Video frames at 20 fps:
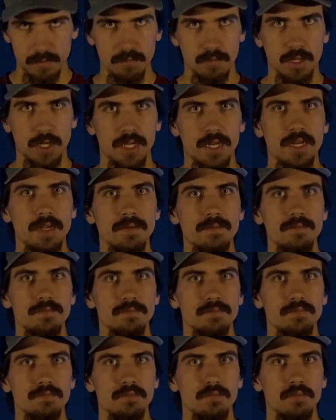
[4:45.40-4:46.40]
plug it in,
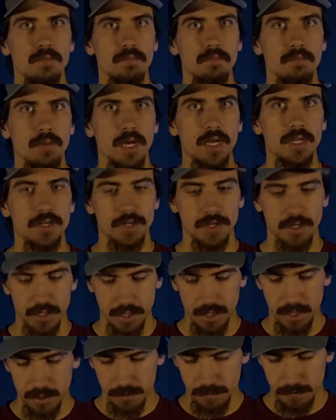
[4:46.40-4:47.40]
and you're good to
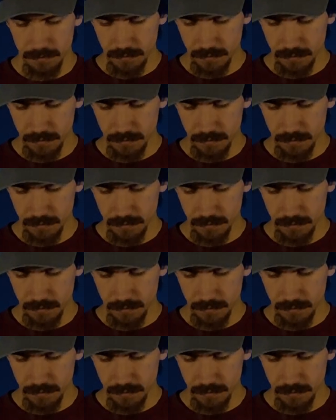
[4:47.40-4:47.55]
go.